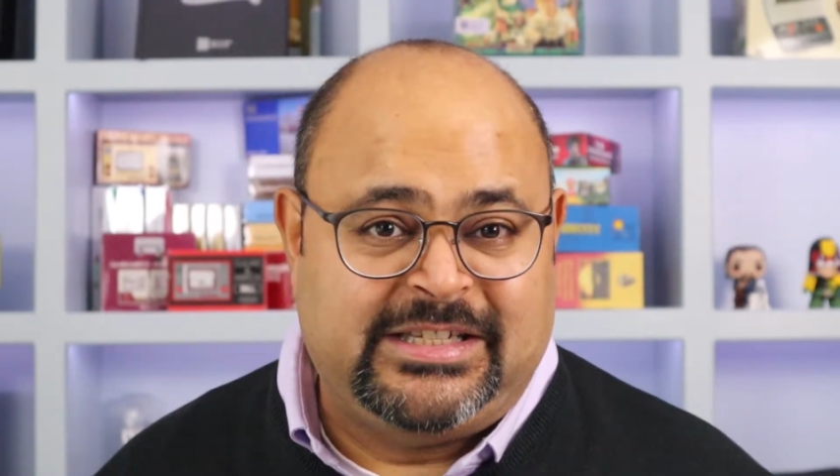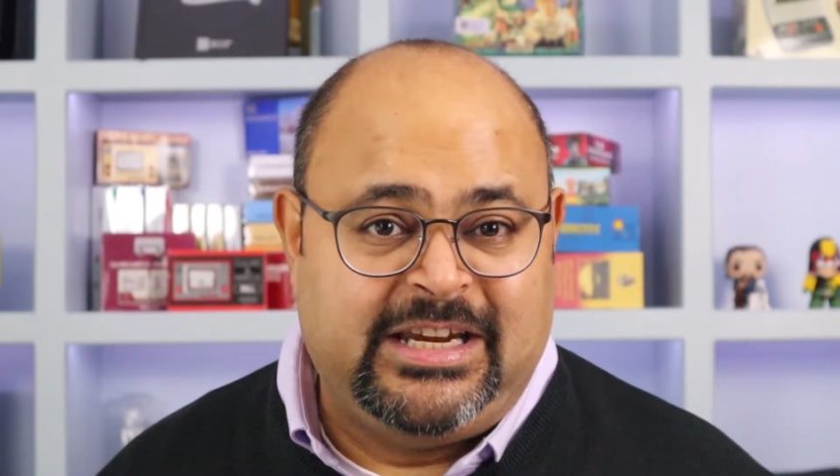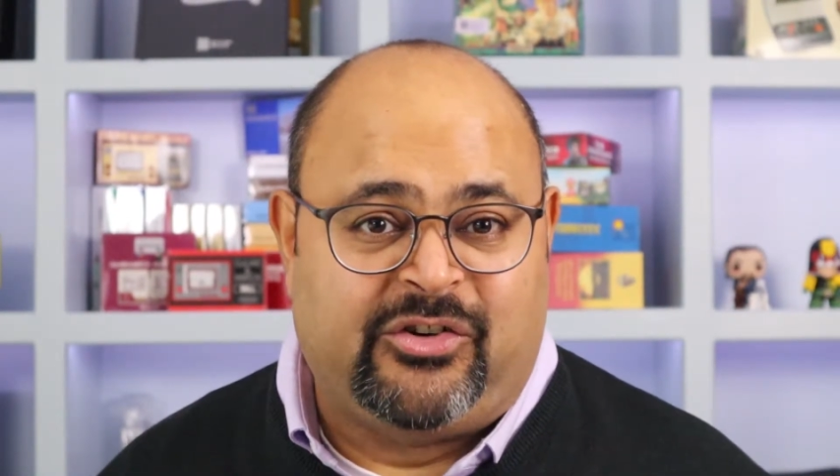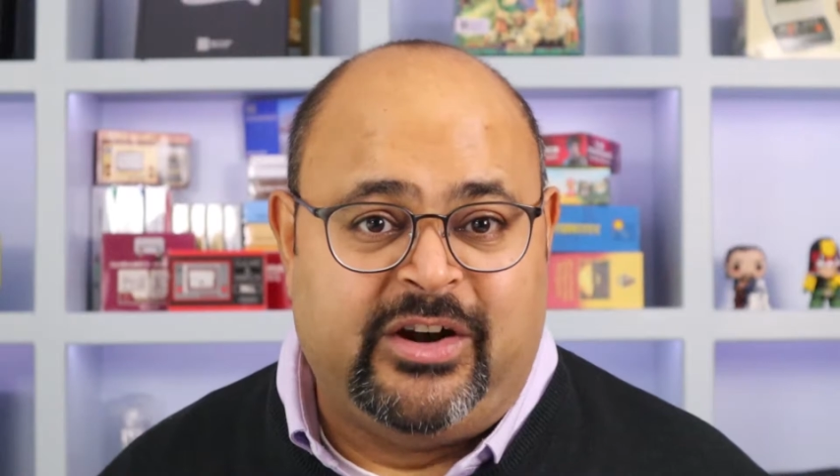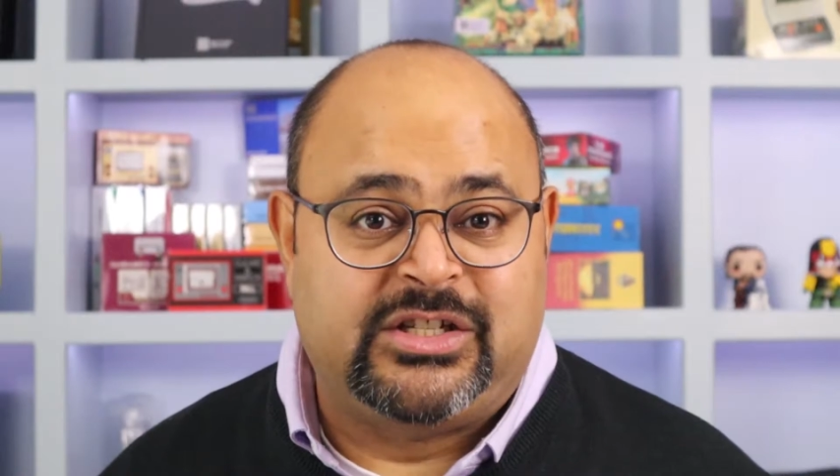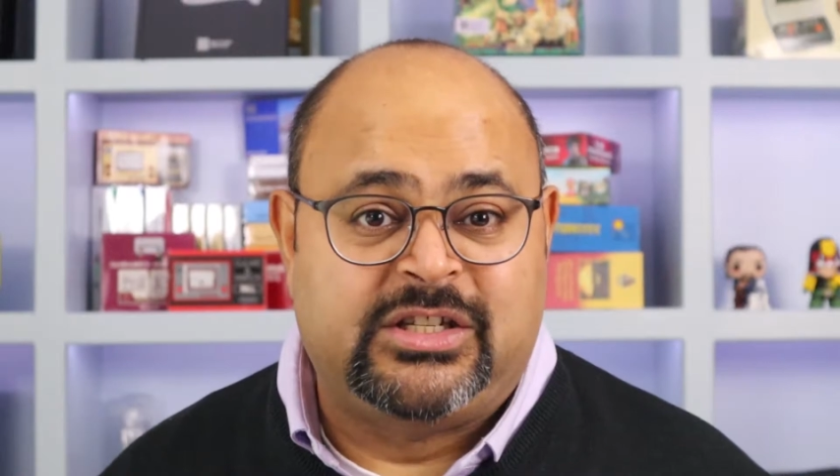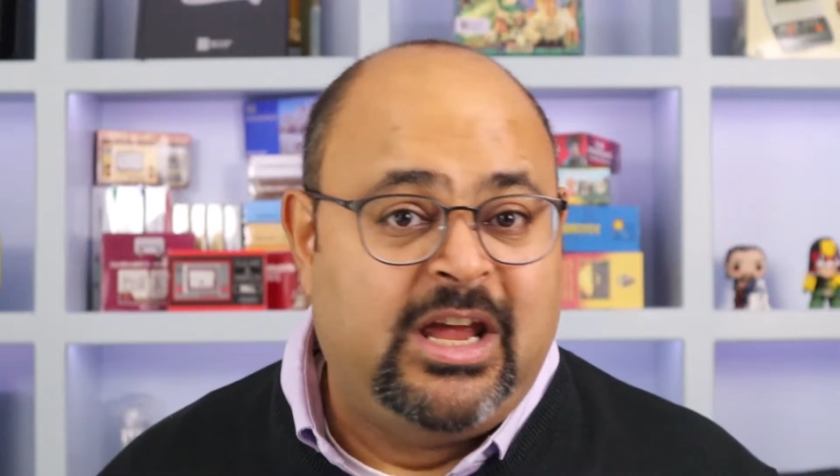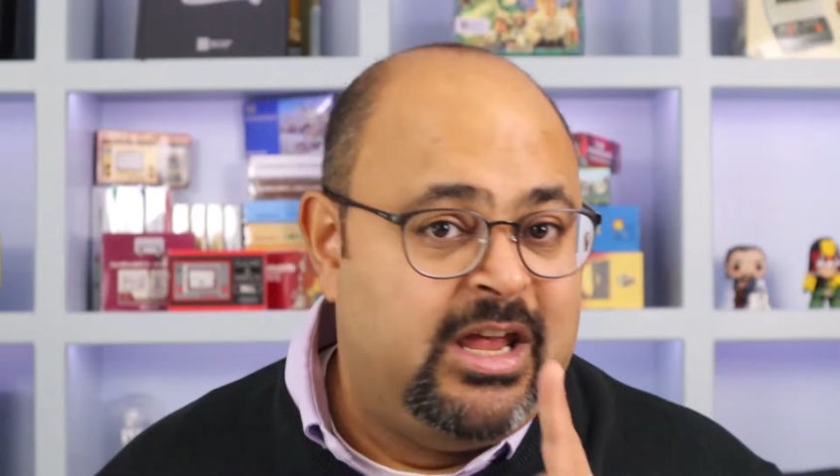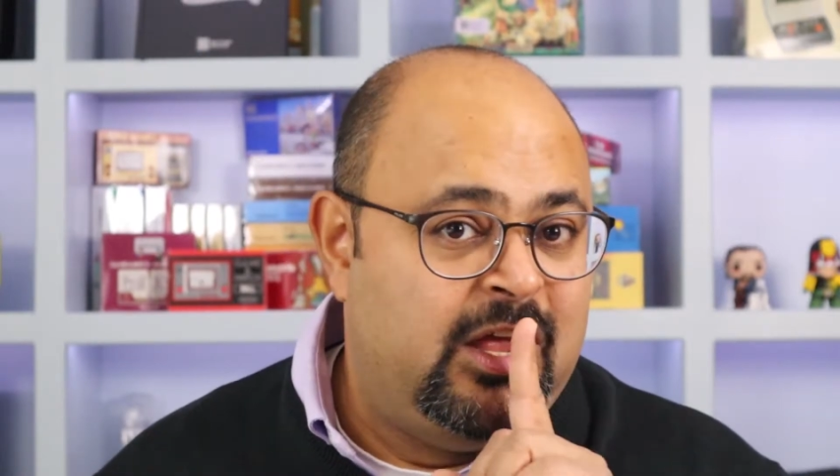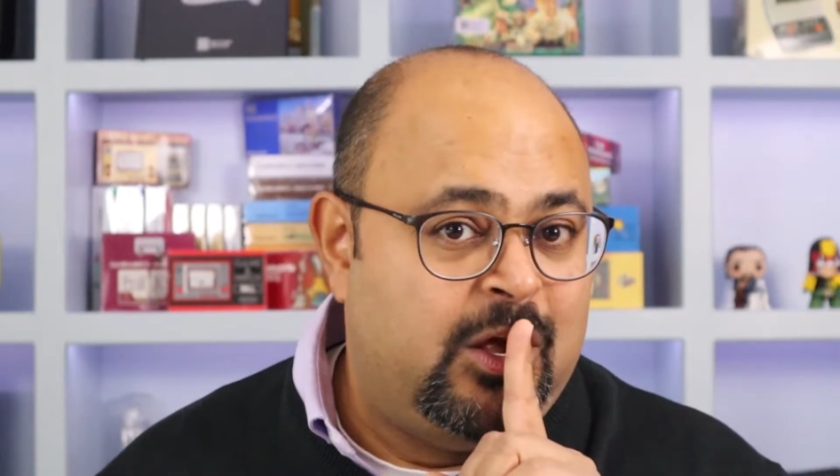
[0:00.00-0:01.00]
secrets
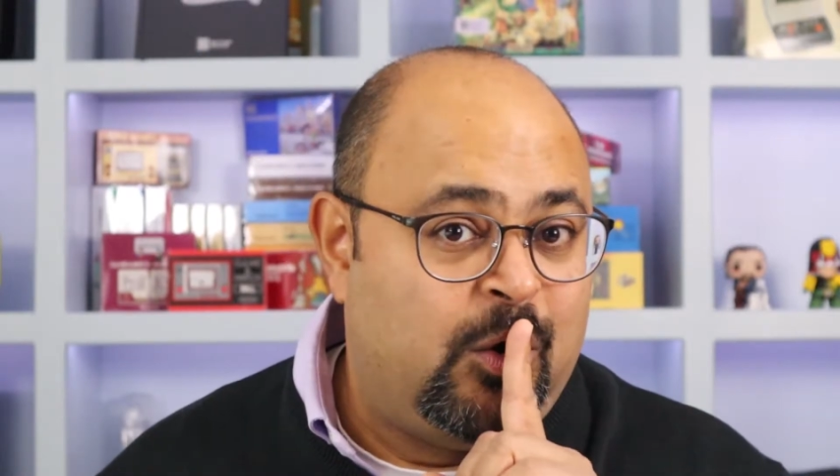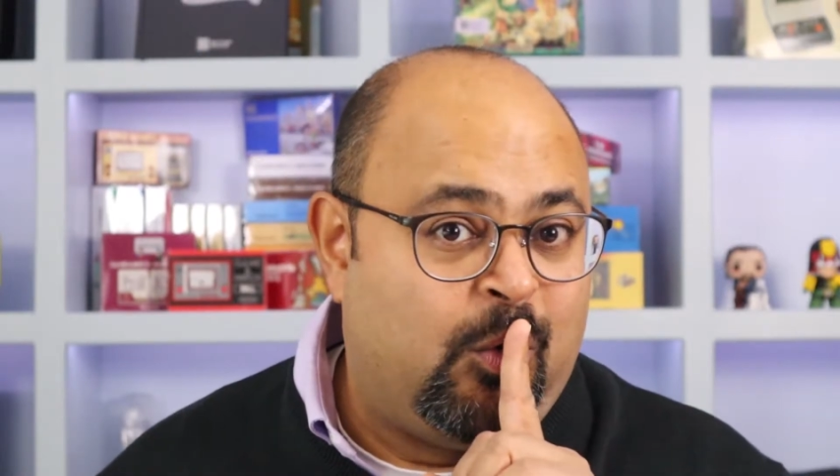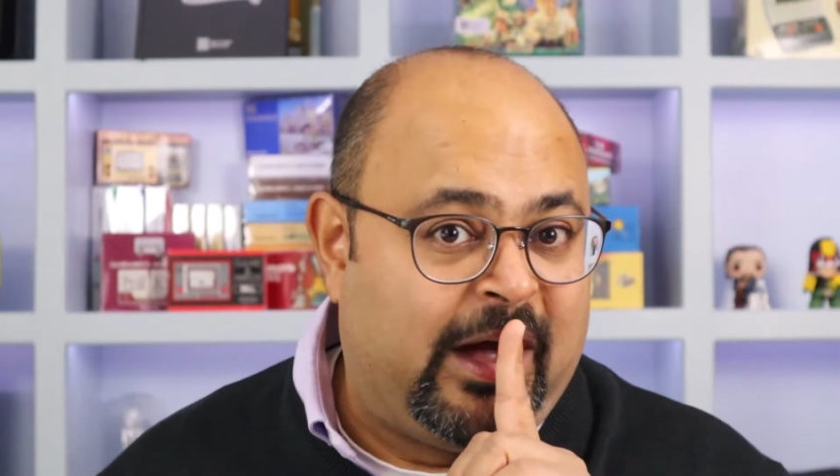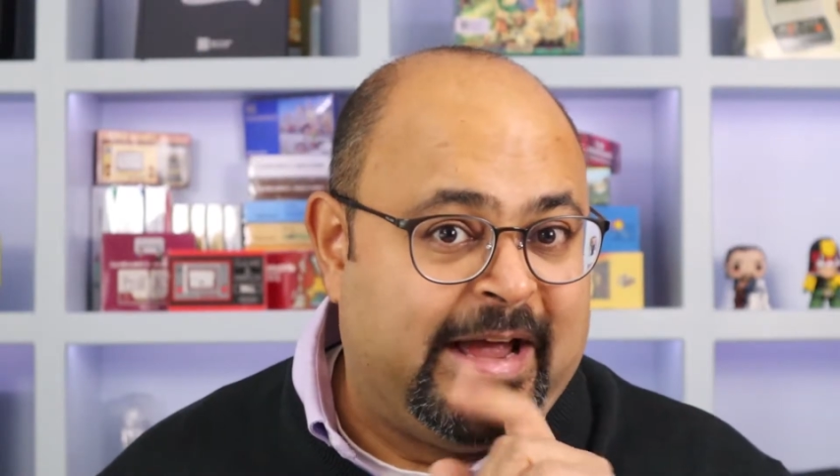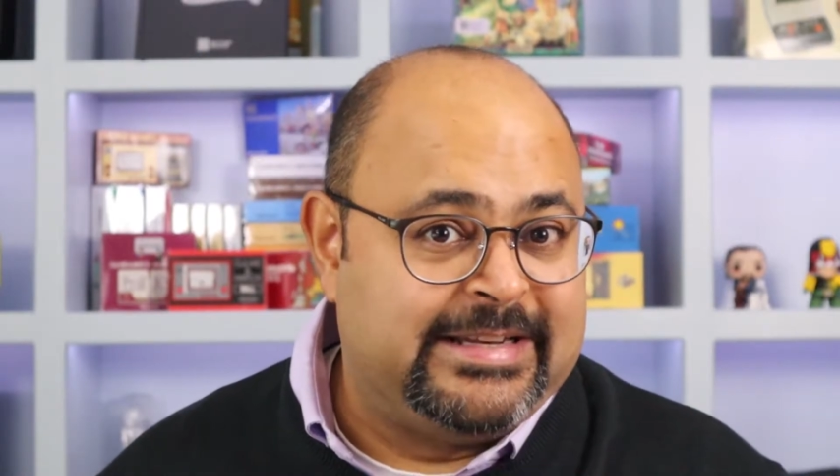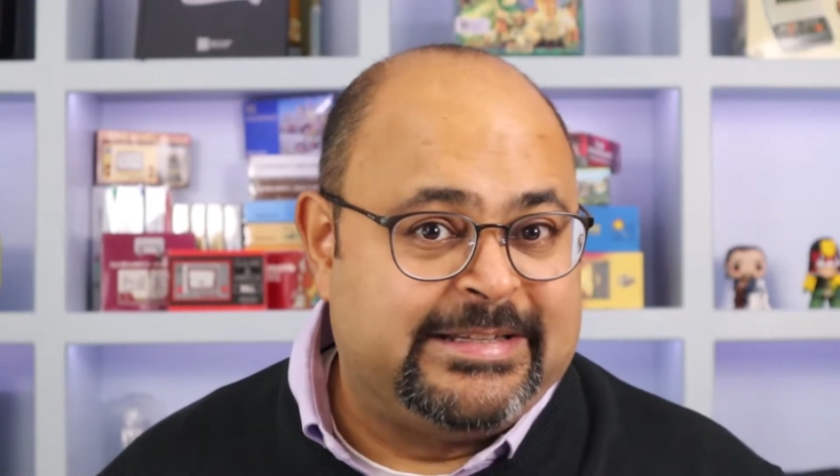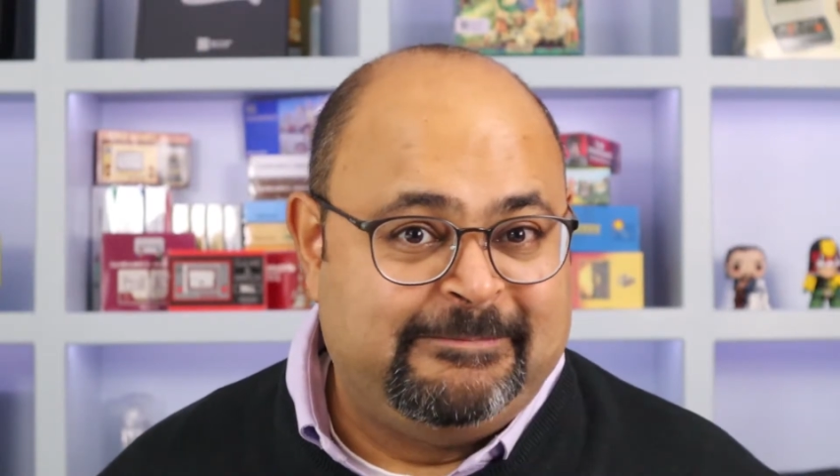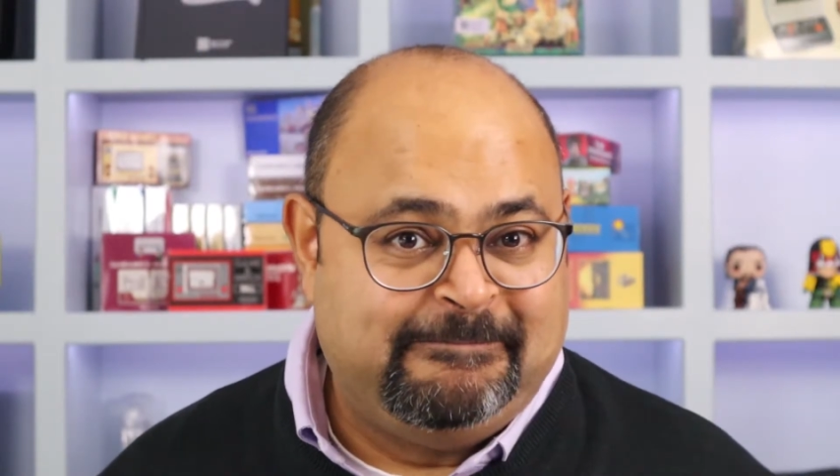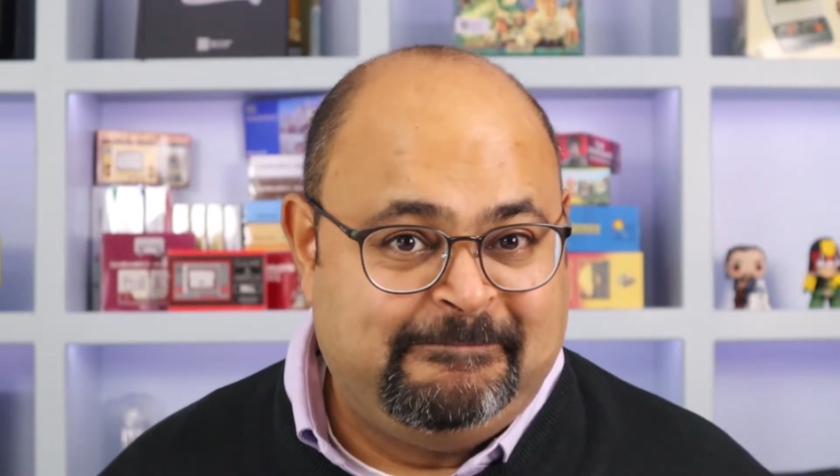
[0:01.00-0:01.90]
quiet.